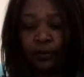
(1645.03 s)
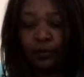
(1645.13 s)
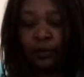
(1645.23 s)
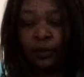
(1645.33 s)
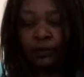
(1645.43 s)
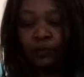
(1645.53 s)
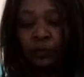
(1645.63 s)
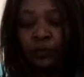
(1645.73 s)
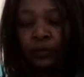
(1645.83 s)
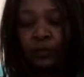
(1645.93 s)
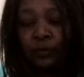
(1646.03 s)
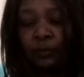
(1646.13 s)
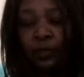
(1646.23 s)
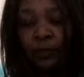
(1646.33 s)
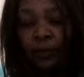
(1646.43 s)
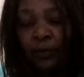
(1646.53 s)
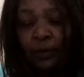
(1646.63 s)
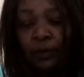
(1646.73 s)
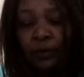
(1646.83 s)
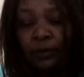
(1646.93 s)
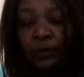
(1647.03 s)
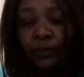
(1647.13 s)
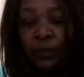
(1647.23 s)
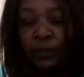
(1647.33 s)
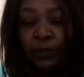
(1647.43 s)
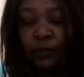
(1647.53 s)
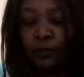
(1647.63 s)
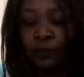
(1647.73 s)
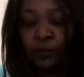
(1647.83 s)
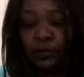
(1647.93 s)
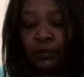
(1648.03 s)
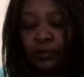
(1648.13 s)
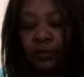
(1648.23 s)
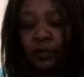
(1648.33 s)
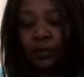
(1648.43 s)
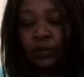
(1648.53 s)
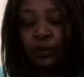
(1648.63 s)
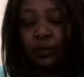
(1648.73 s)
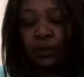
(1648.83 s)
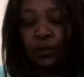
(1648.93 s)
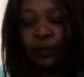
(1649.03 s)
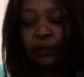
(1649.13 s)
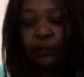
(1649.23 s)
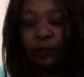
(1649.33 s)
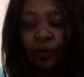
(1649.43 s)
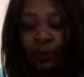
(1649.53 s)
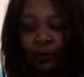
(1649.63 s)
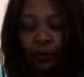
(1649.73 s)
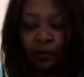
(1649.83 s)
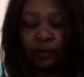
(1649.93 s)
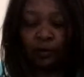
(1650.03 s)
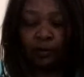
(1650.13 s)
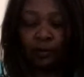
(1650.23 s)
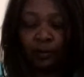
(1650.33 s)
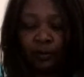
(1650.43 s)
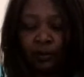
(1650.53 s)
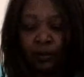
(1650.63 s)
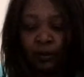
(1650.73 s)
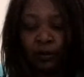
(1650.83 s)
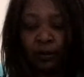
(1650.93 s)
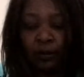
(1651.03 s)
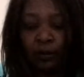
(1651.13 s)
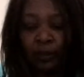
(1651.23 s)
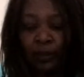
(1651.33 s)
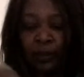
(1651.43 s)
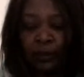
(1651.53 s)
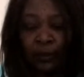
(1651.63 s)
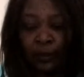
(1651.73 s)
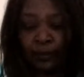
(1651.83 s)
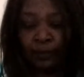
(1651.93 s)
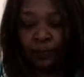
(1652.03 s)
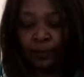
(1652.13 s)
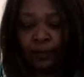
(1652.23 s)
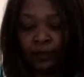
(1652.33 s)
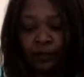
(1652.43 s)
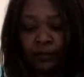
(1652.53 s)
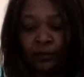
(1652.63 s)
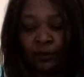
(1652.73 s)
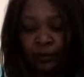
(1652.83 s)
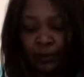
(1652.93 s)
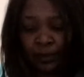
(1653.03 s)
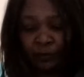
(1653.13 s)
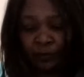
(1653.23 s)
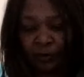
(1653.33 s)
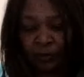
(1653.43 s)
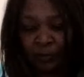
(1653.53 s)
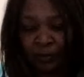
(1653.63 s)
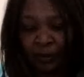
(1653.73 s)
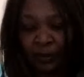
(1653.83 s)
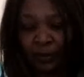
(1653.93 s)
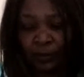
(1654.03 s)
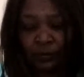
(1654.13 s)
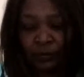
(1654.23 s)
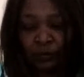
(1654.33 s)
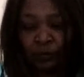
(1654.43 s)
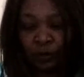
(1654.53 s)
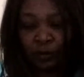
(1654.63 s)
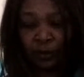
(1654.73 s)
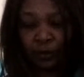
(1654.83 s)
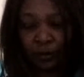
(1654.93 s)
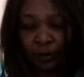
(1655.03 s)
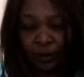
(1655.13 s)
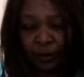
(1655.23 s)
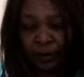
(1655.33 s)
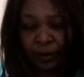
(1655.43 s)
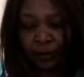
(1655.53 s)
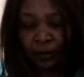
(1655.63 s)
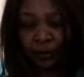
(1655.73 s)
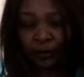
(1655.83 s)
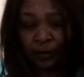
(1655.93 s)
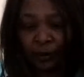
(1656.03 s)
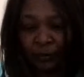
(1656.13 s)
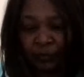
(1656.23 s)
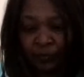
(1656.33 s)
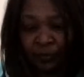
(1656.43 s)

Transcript: that's what's going to make the baby. It's going to make the difference then from her looking like she came from a store and her coming